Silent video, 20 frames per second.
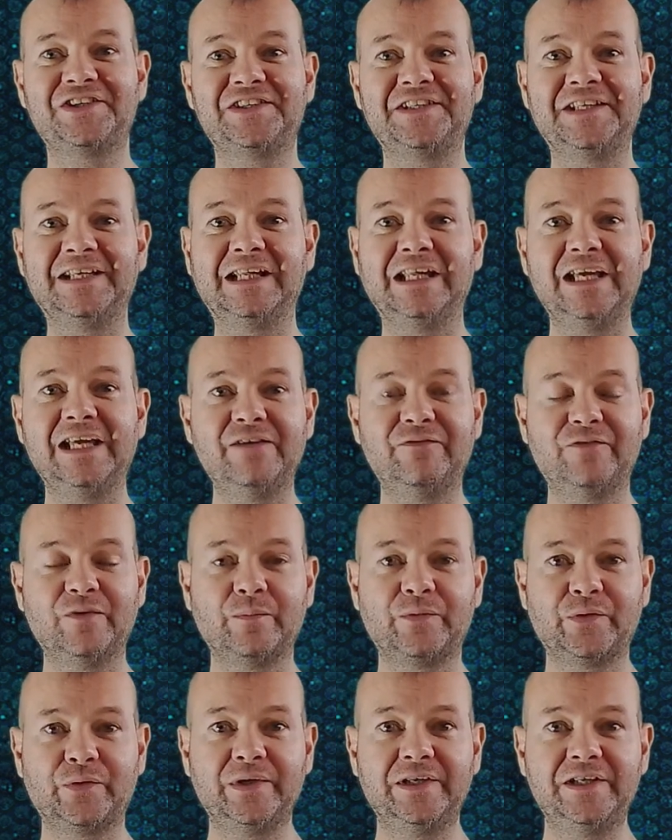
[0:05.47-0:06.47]
it's Neil here from
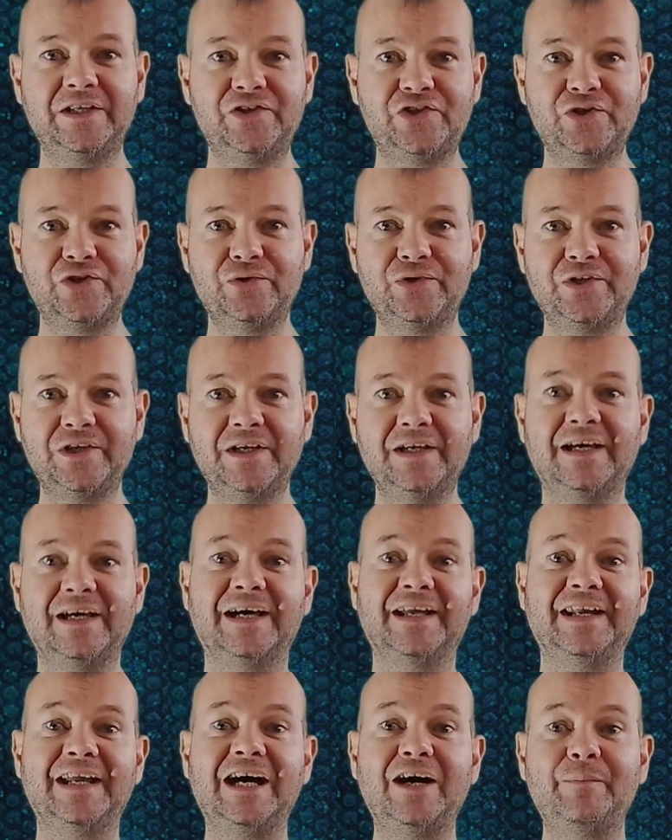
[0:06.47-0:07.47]
3D Tudor
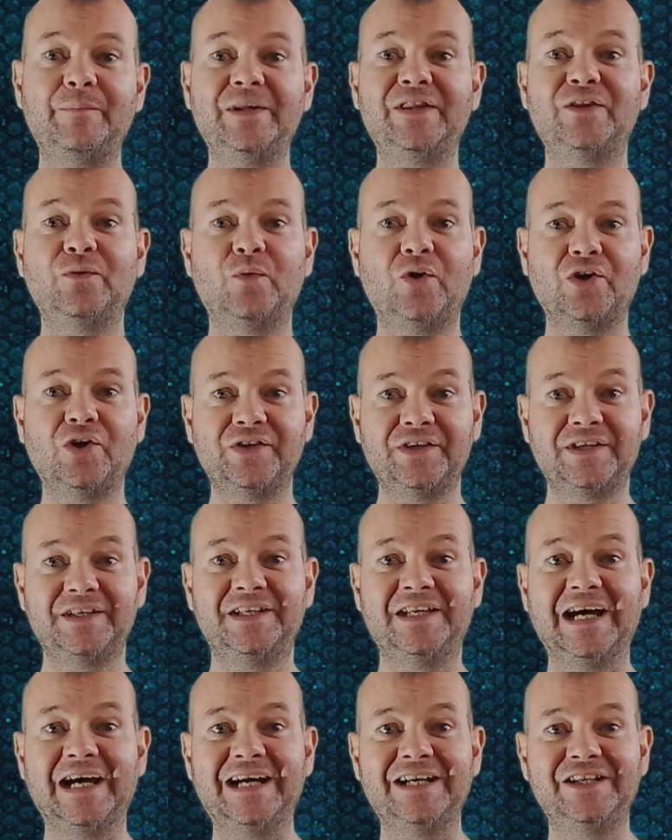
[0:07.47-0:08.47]
and I'll be the one
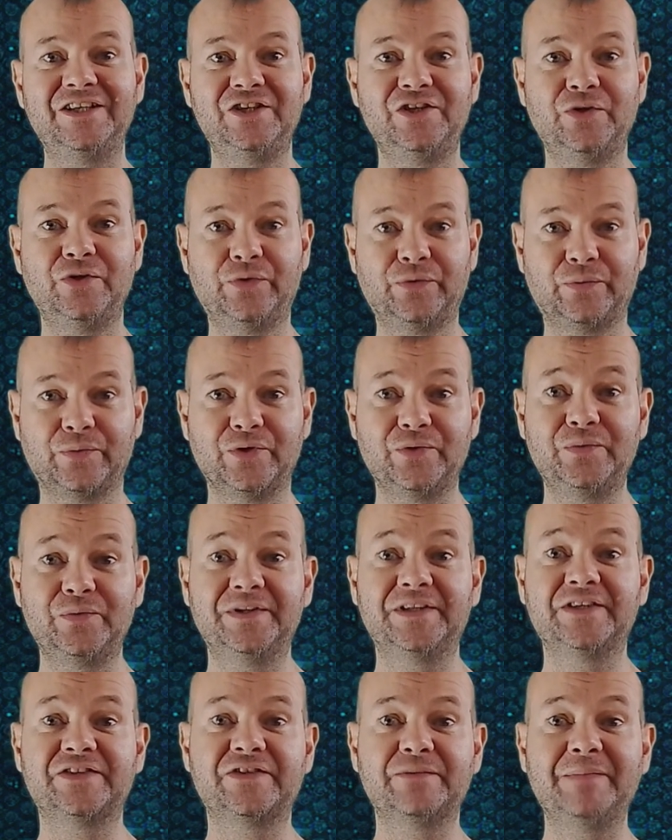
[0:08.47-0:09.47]
guiding you through
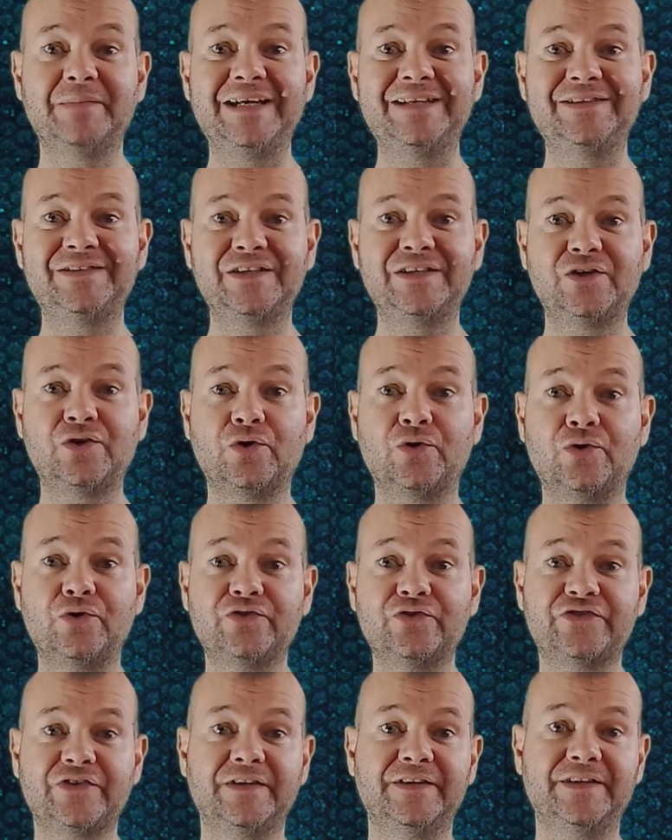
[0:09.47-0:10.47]
this amazing
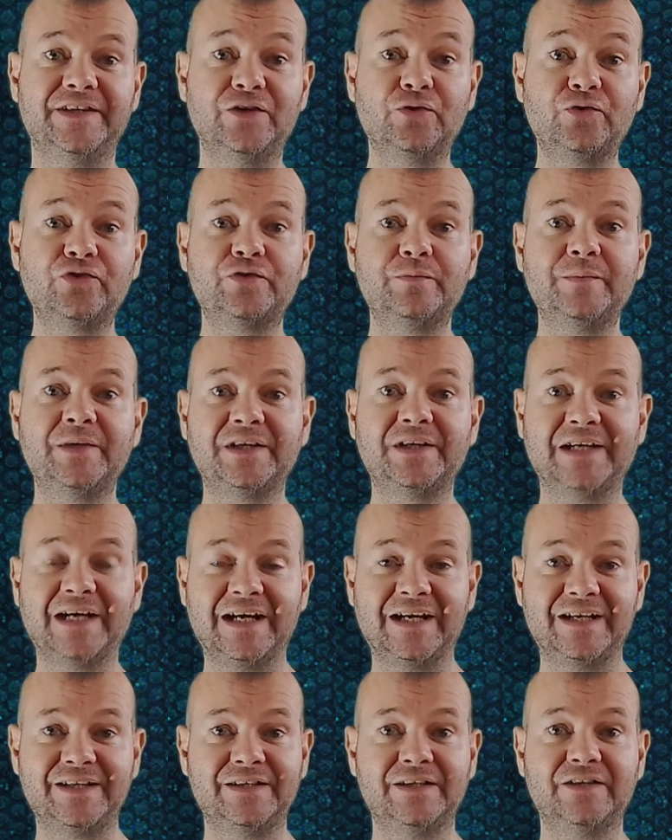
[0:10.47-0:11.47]
course, The Ultimate
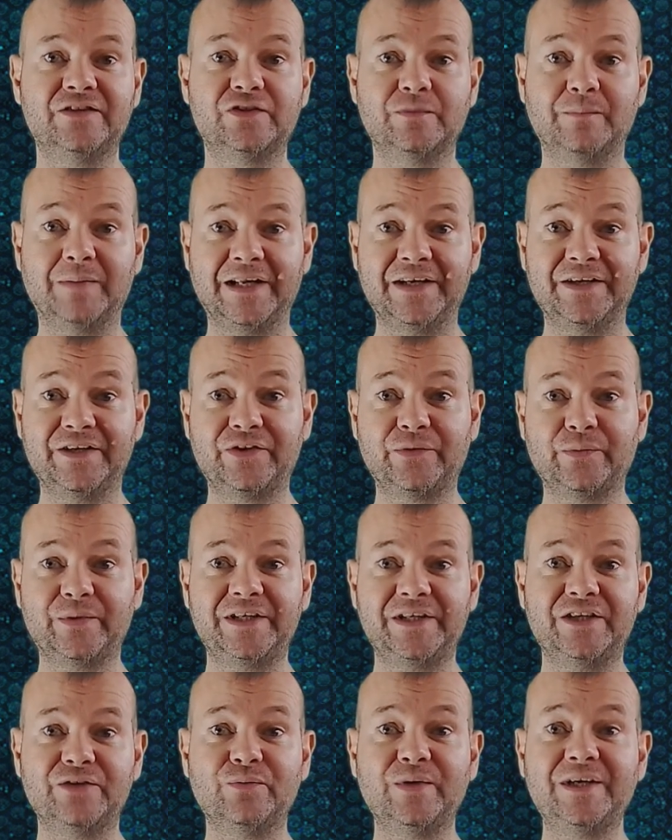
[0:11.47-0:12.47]
Guide to Blender
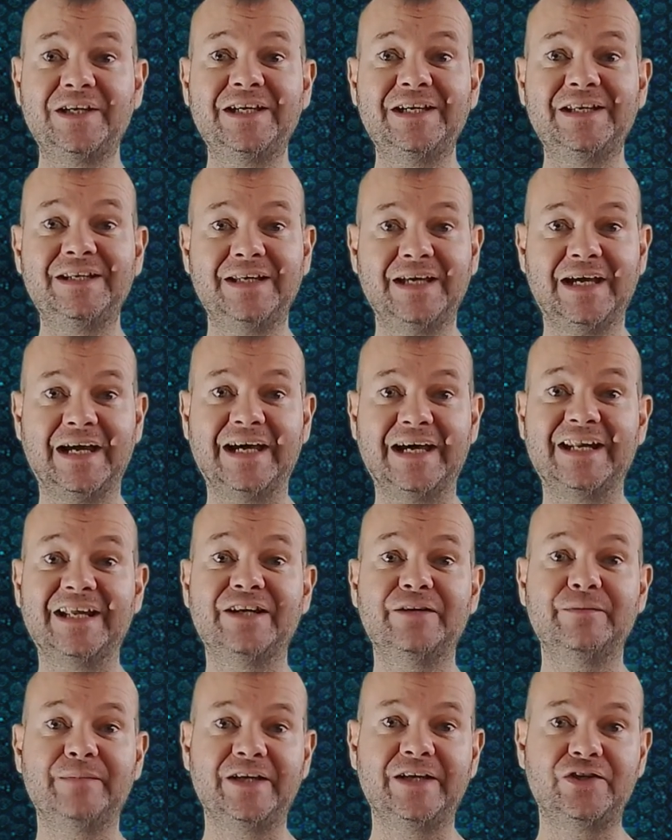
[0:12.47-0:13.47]
3D Rigging and
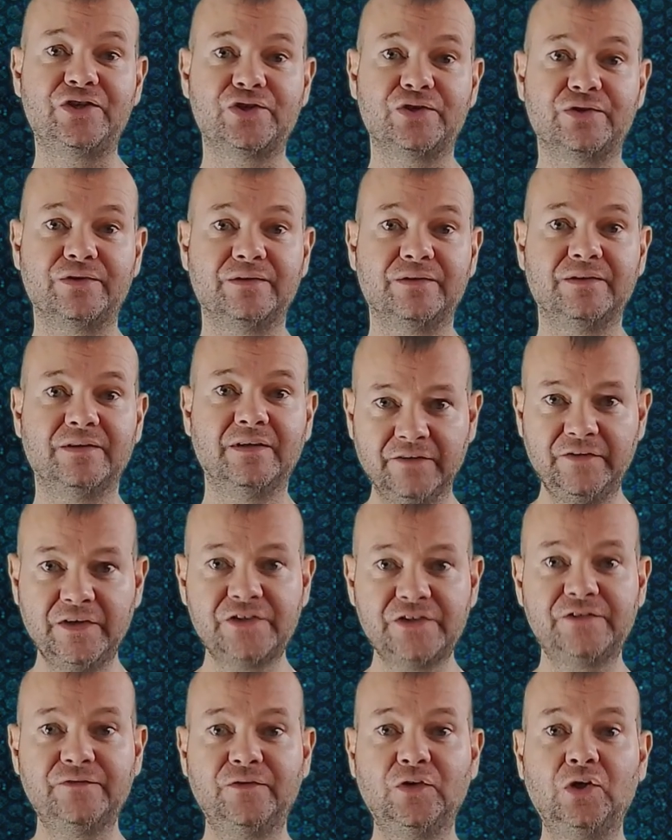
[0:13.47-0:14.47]
Animation.
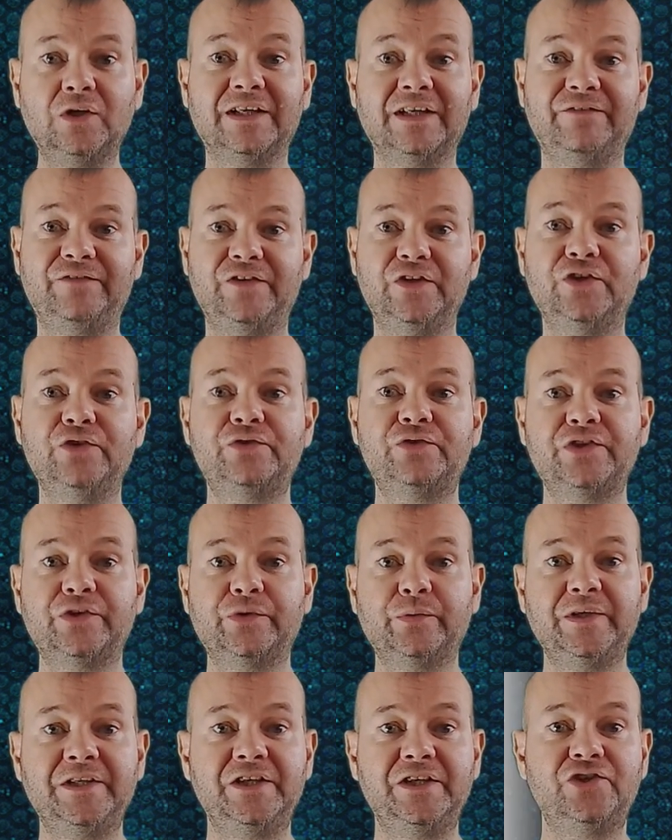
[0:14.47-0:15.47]
First of all, if you're new to
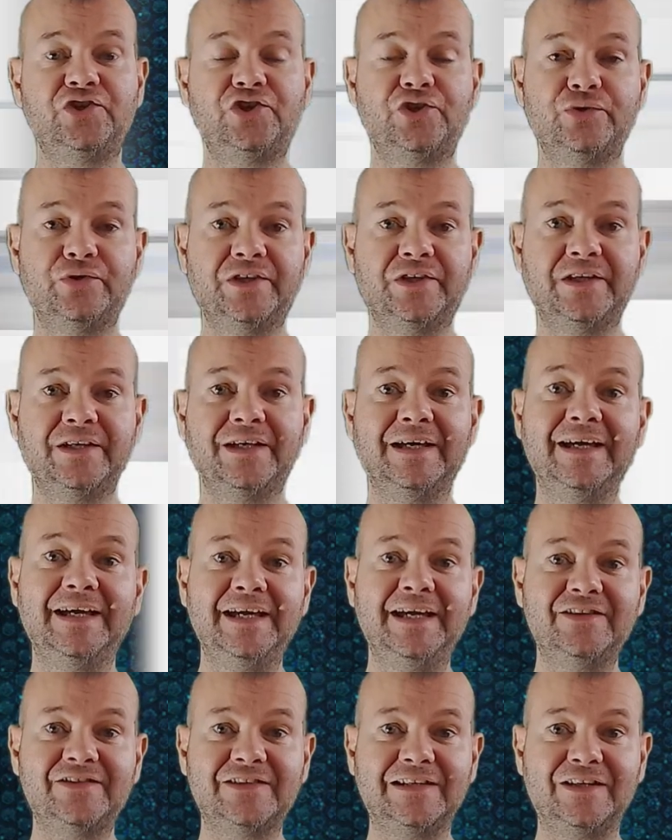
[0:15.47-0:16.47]
3D Tudor,
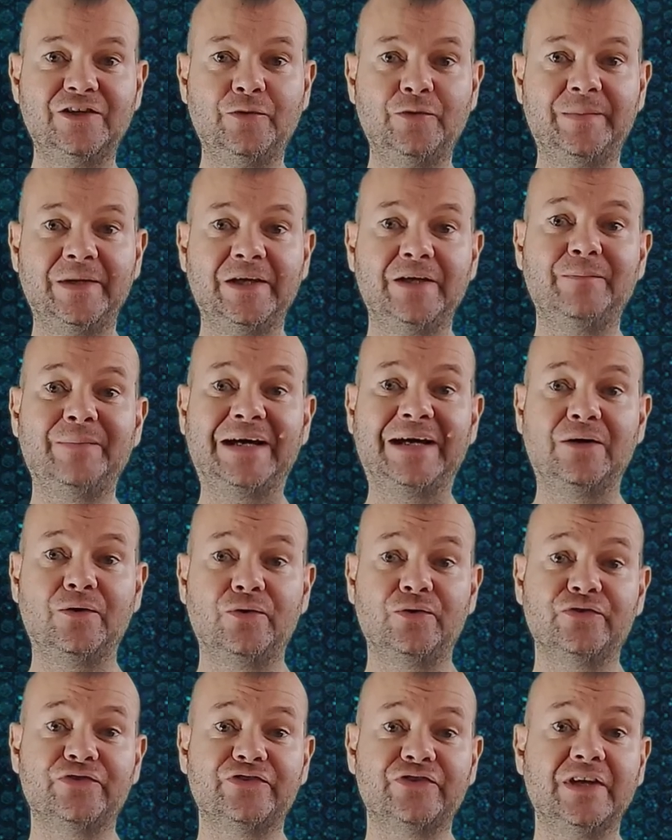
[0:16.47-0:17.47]
here's a little bit about
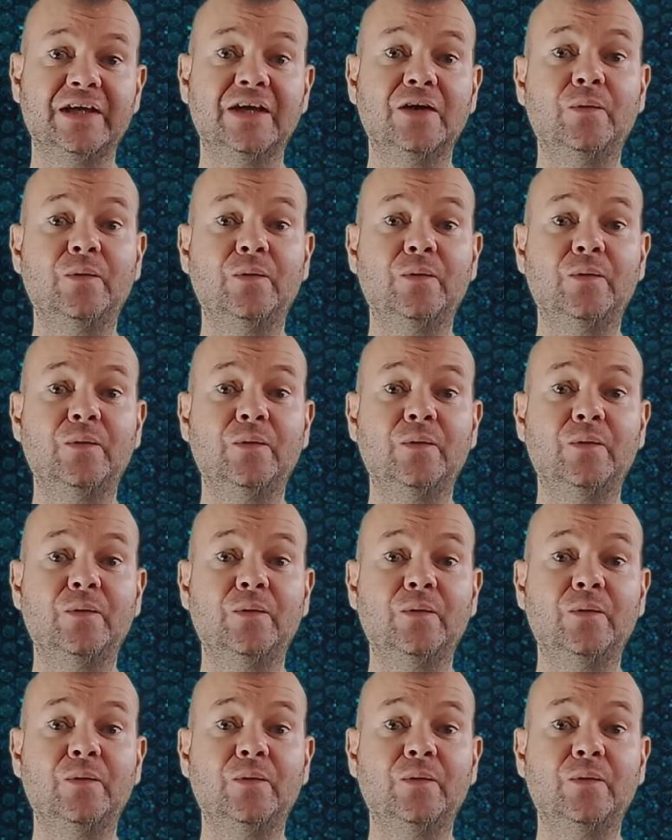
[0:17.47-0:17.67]
us.